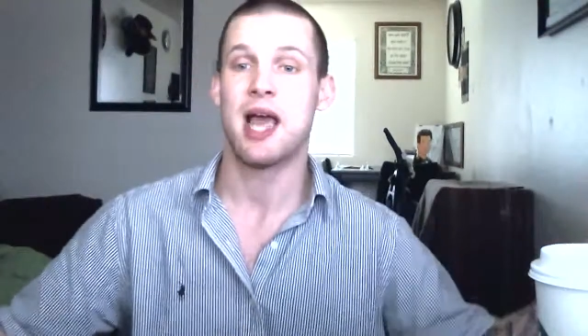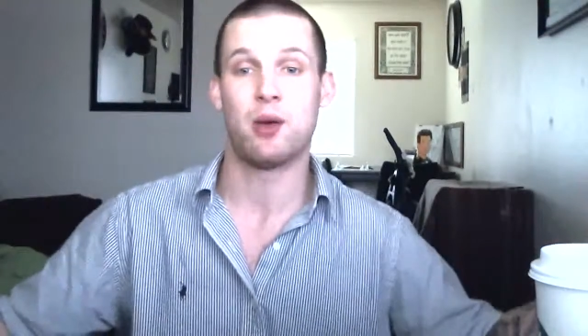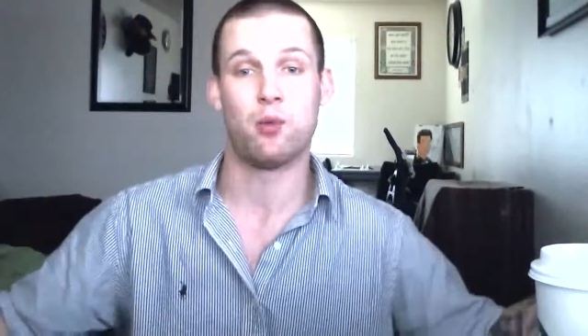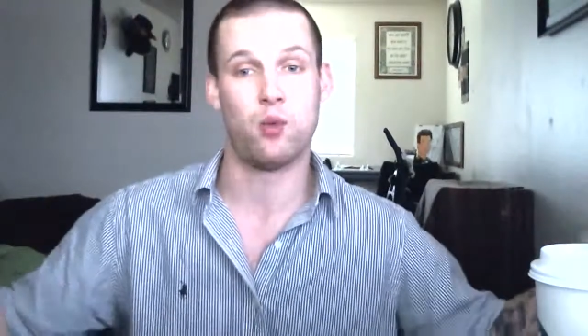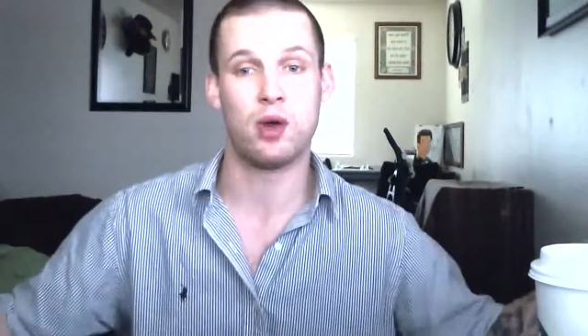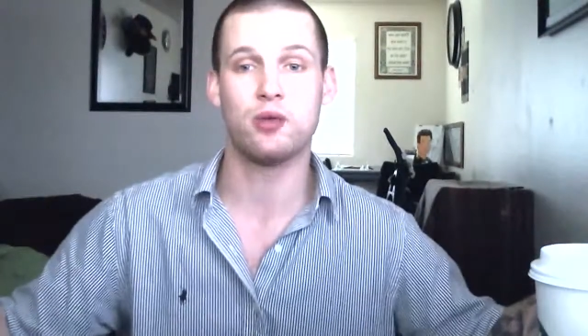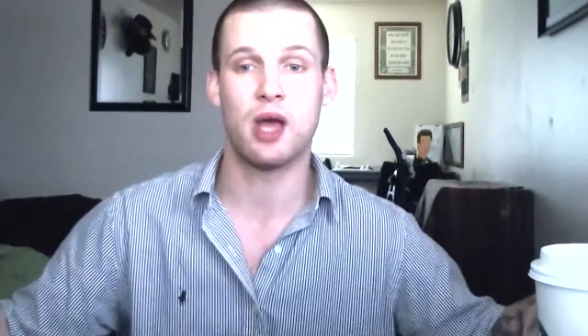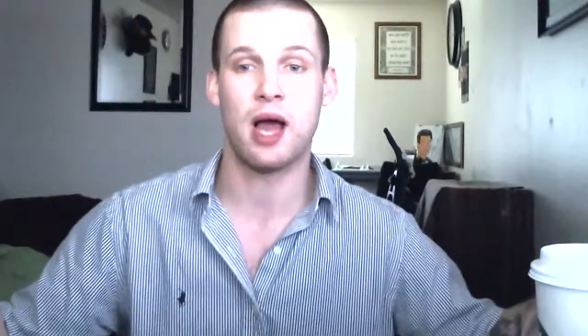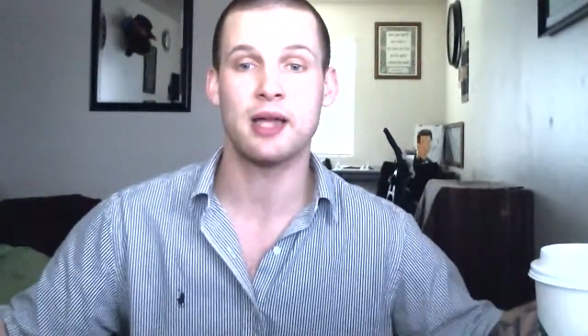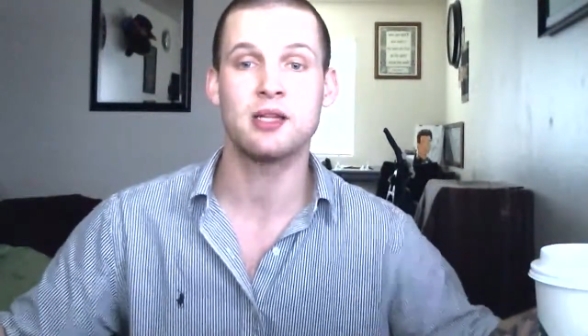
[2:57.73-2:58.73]
and will
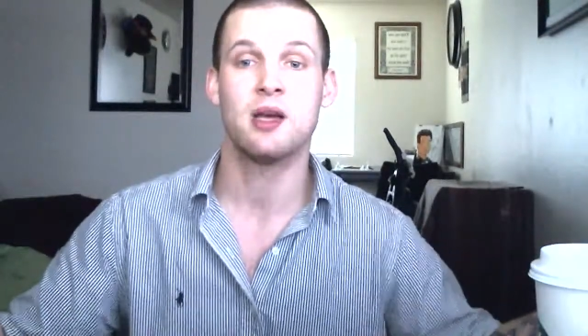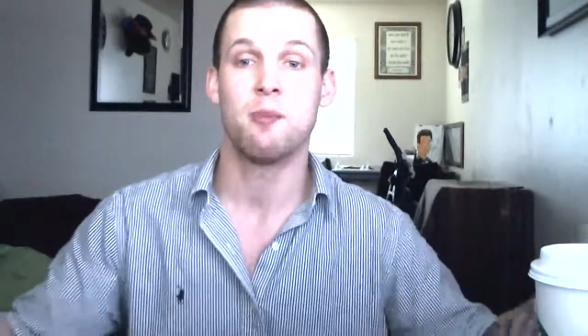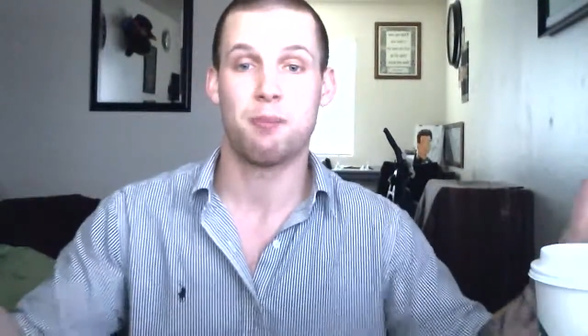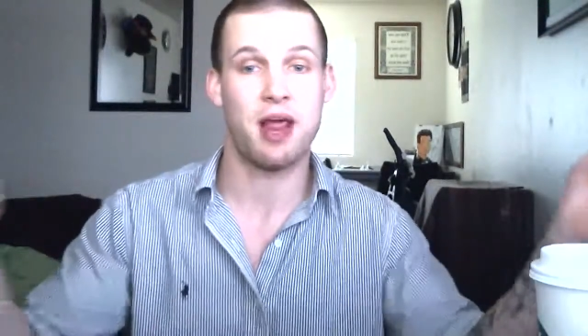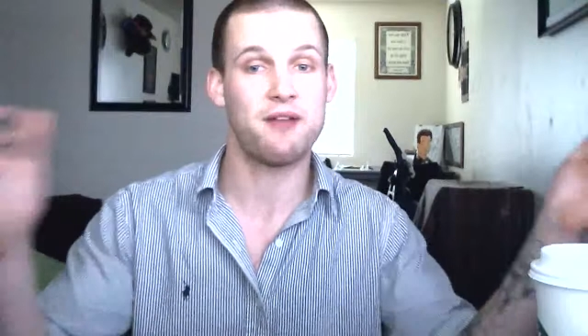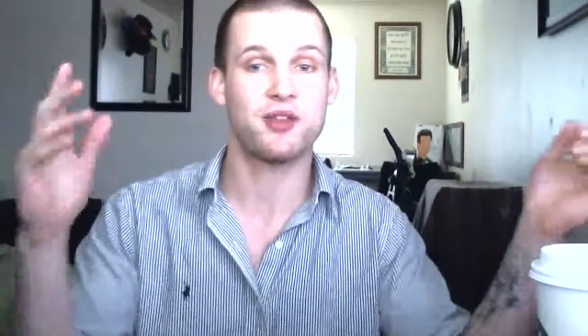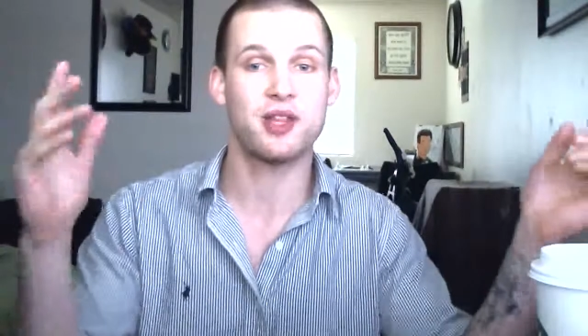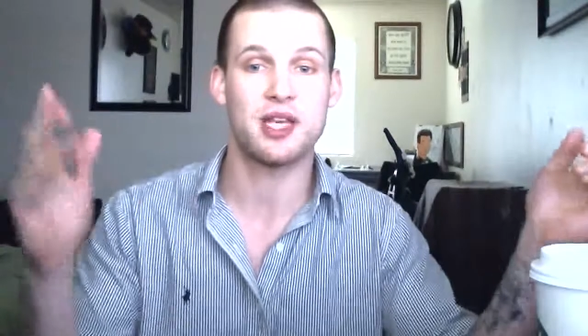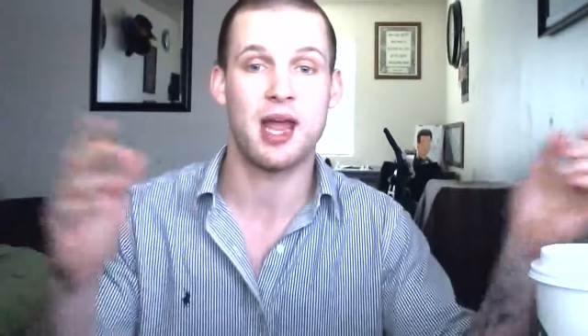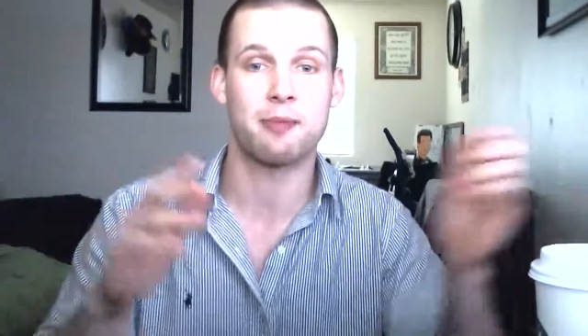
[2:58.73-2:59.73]
not pay for
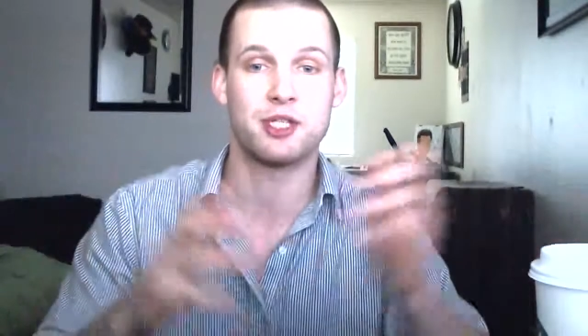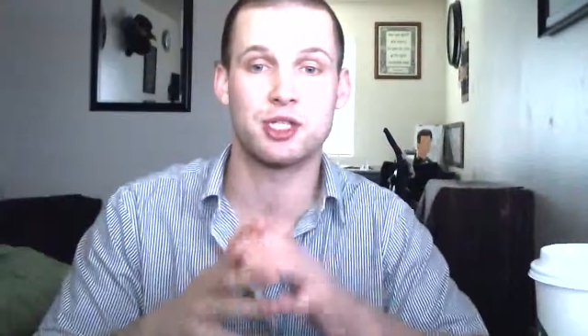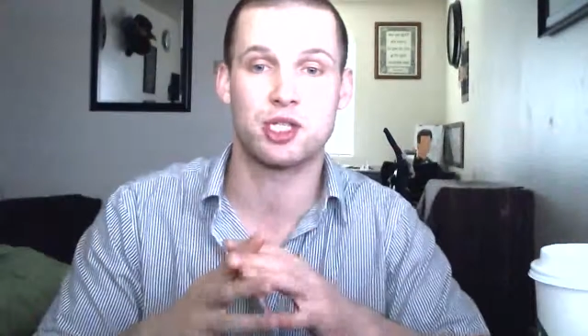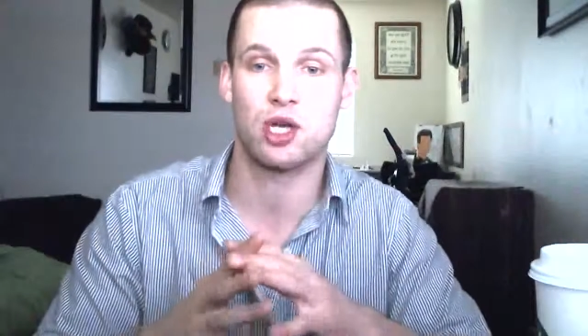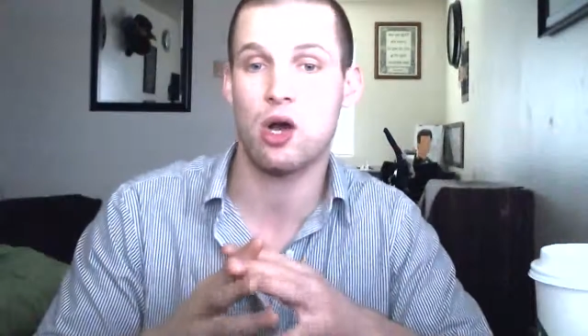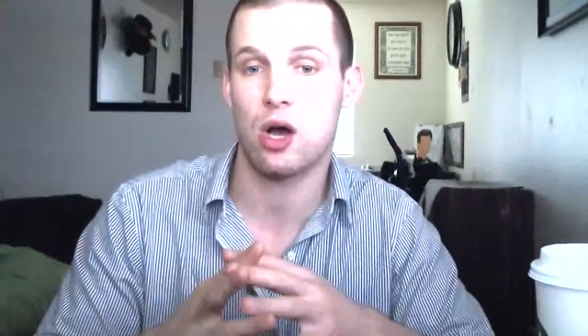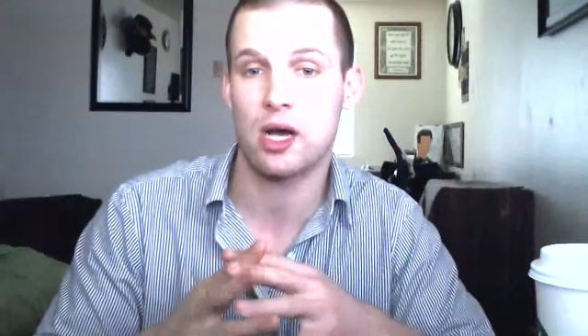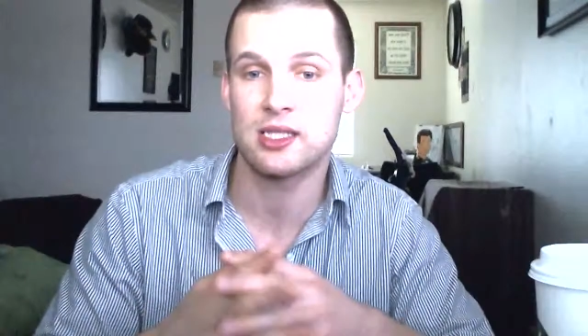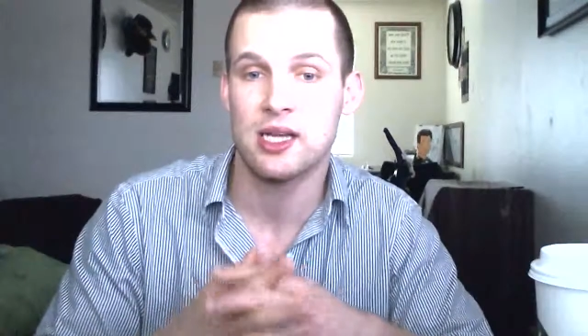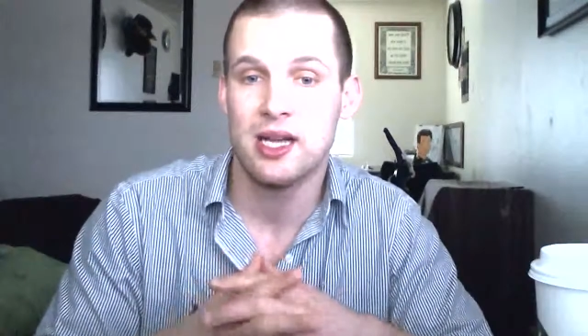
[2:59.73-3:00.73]
the damages
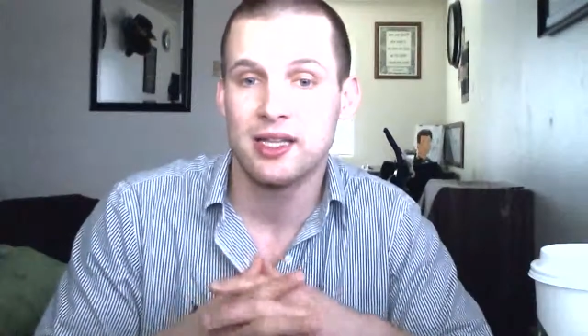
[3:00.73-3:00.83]
caused,